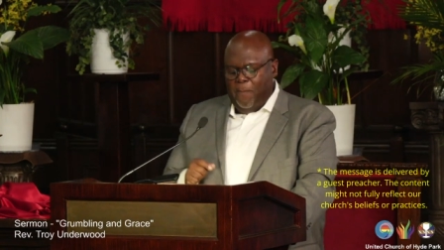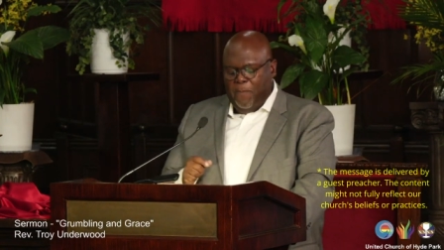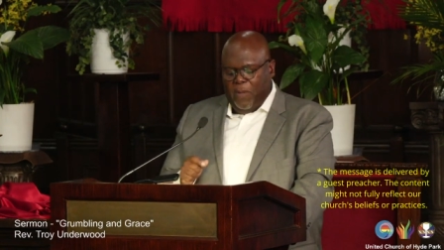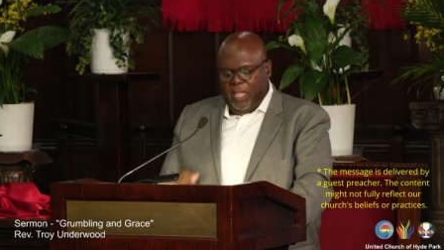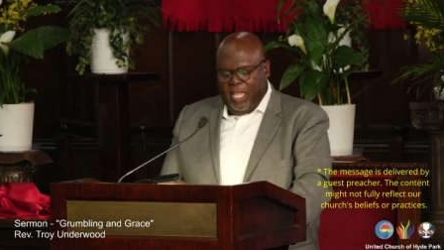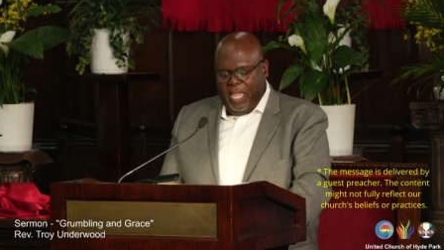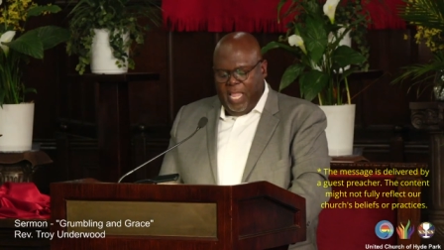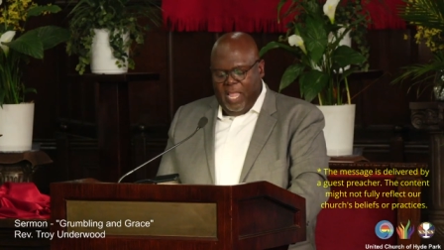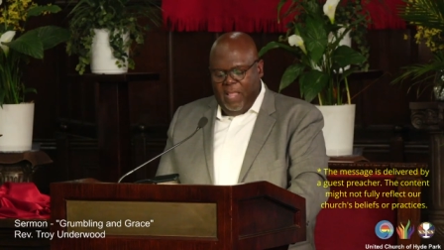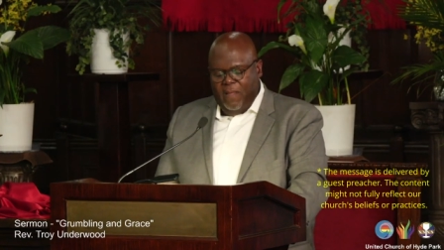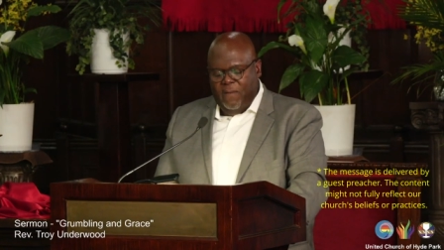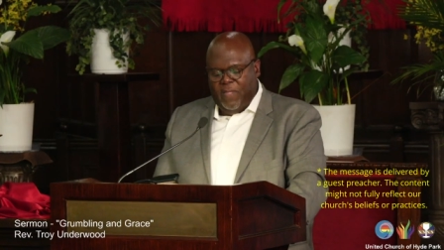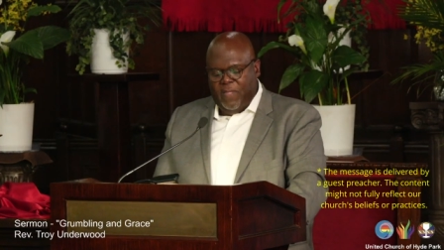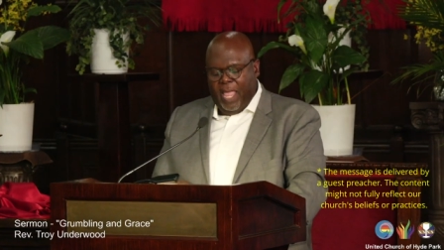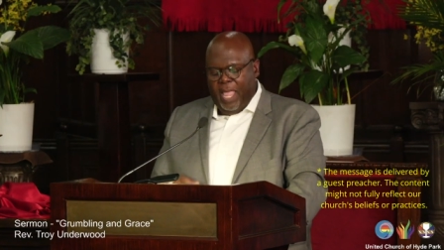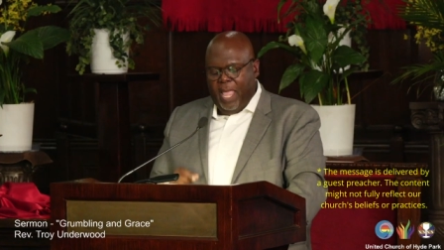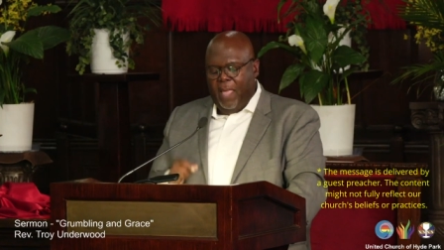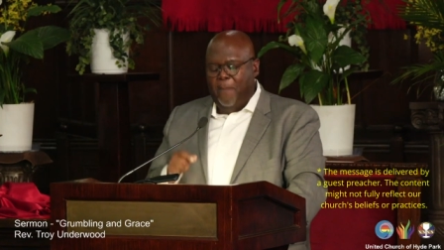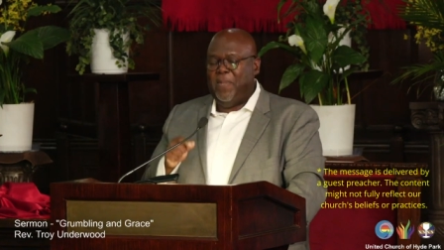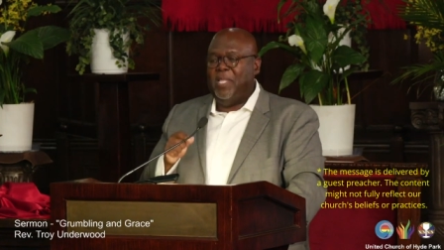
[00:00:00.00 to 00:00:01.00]
believed
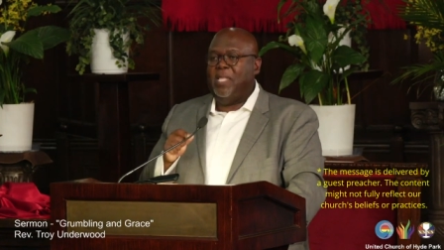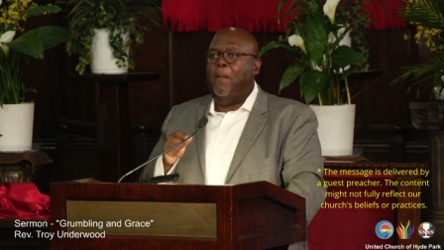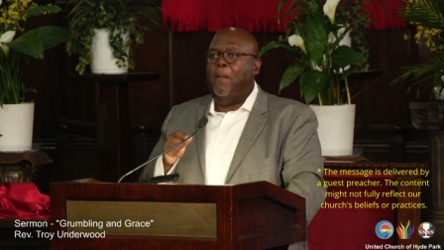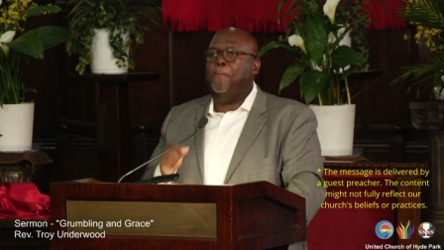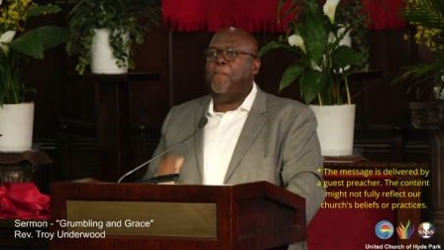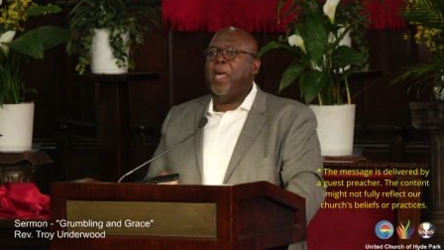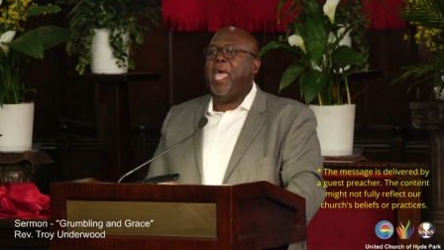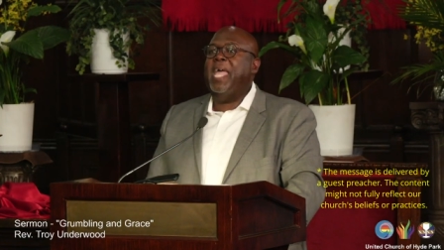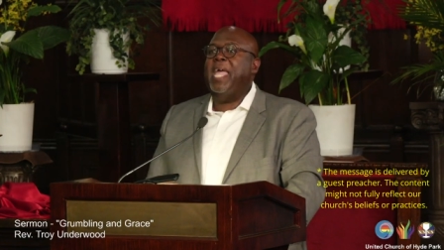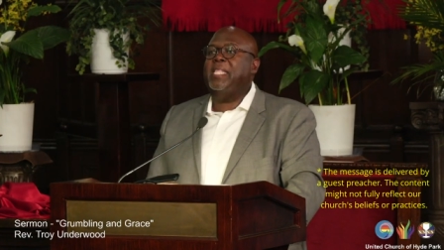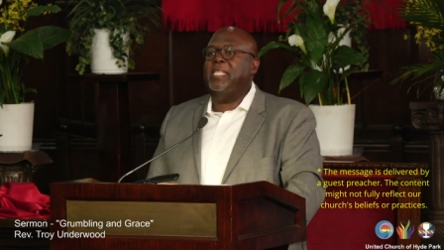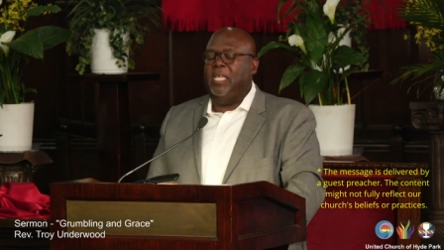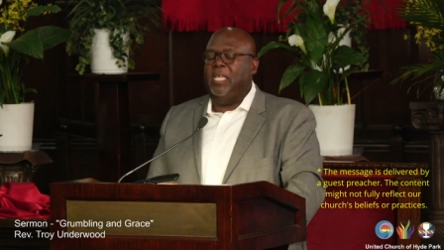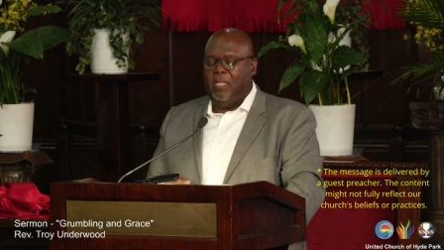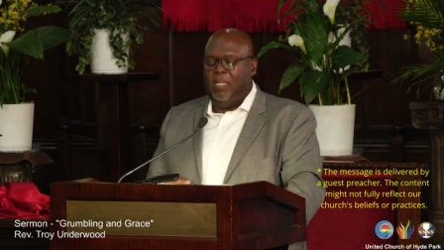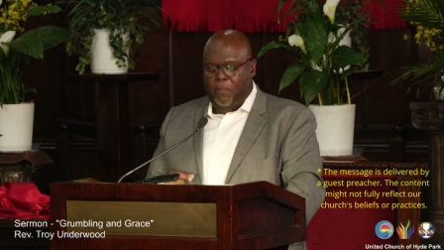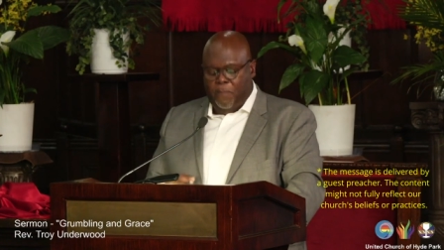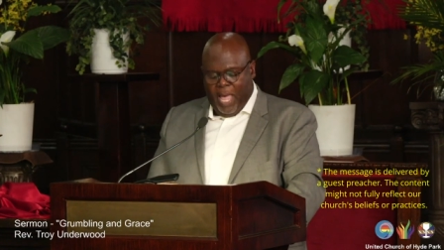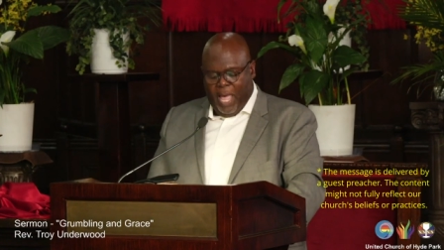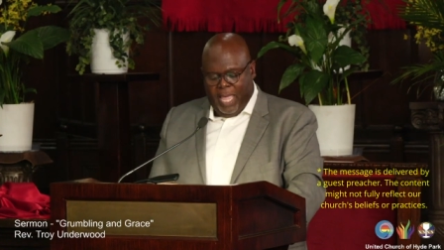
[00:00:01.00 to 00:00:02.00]
they had been
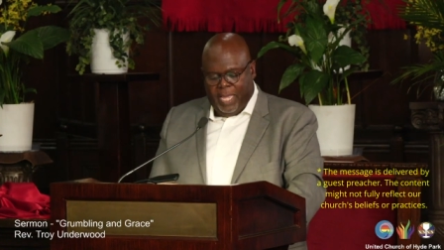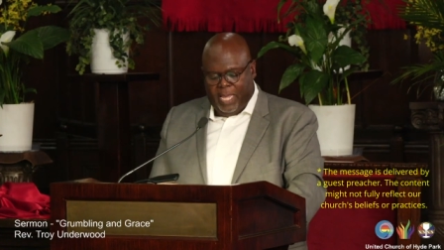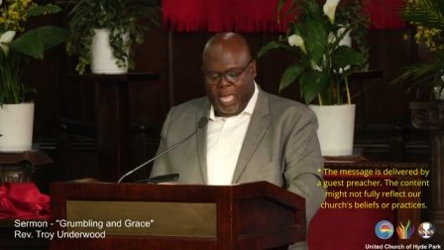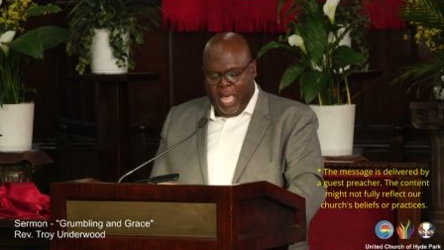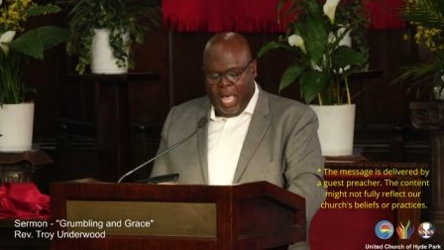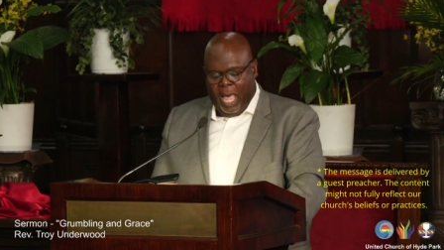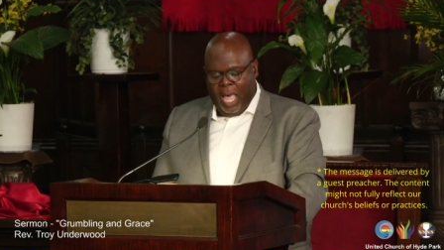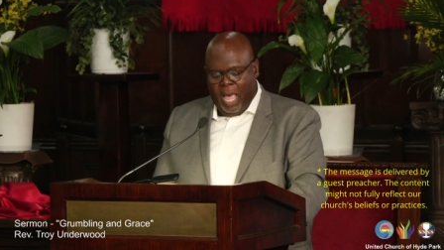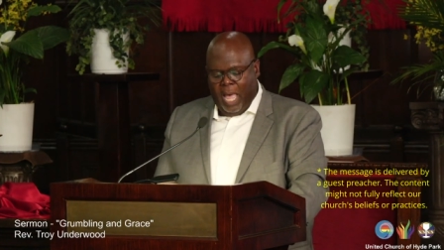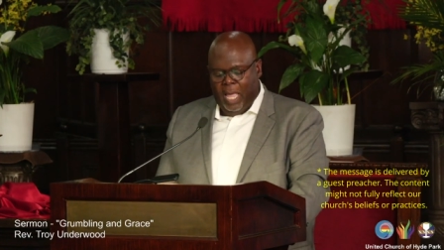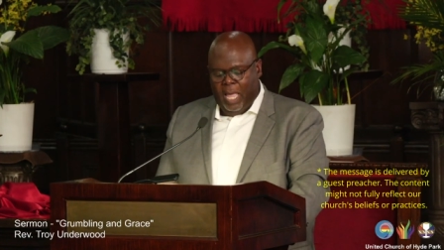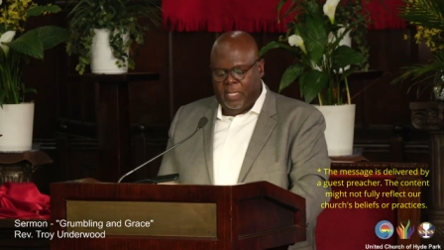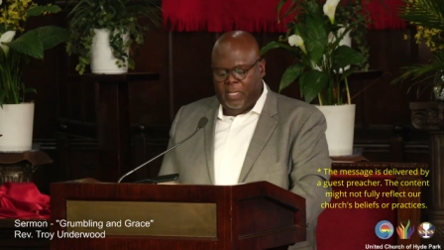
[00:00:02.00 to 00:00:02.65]
abandoned by God.